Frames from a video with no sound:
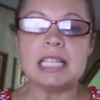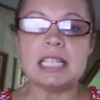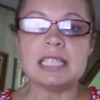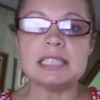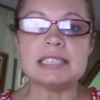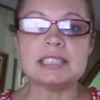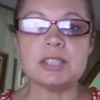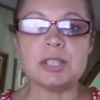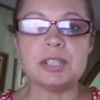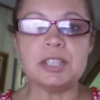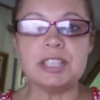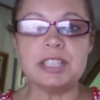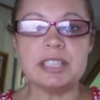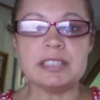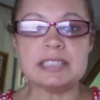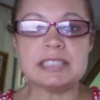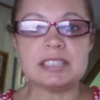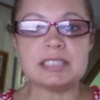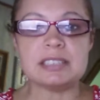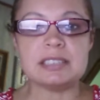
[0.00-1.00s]

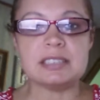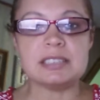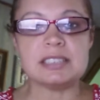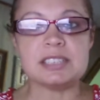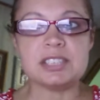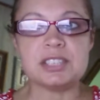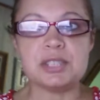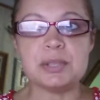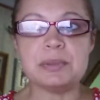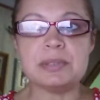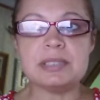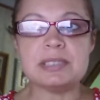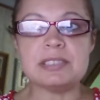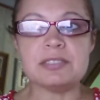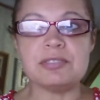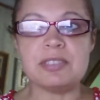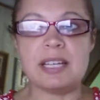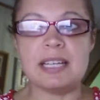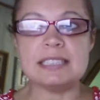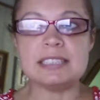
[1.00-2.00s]
Assertiveness, Stewart
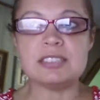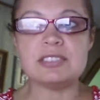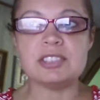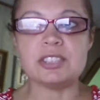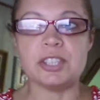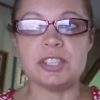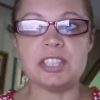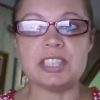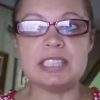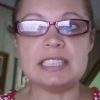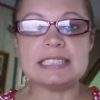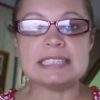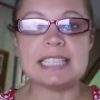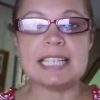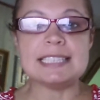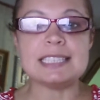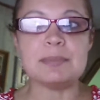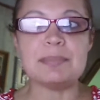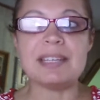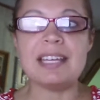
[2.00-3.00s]
defines assertiveness
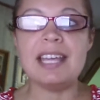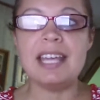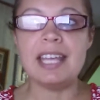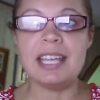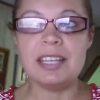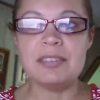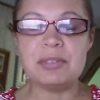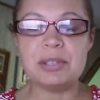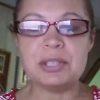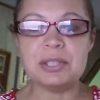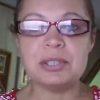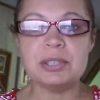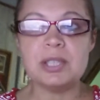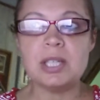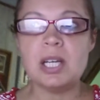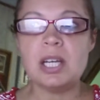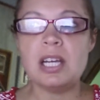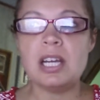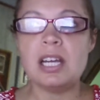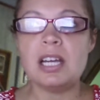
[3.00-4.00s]
as a behavior
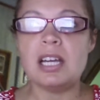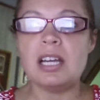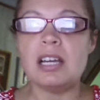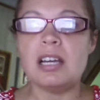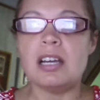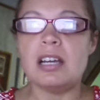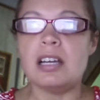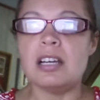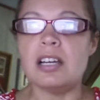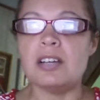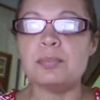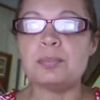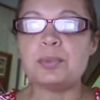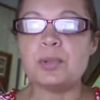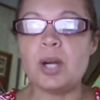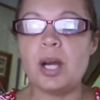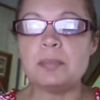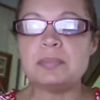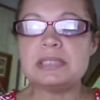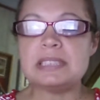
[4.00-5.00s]
of
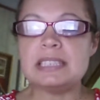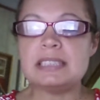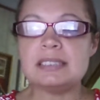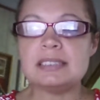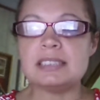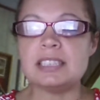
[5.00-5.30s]
prompting